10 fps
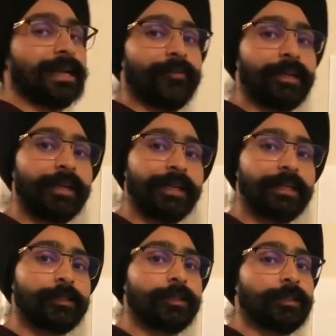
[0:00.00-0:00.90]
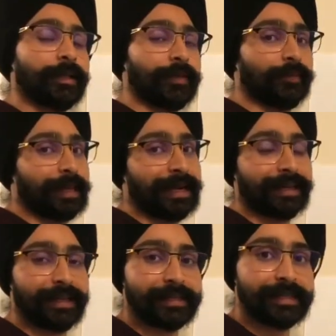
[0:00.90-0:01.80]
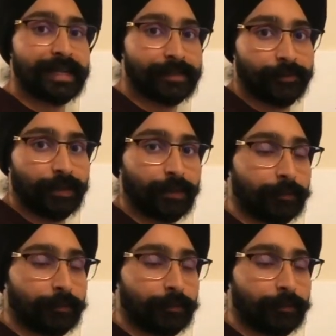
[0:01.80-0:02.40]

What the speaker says: have an indication in that case as well.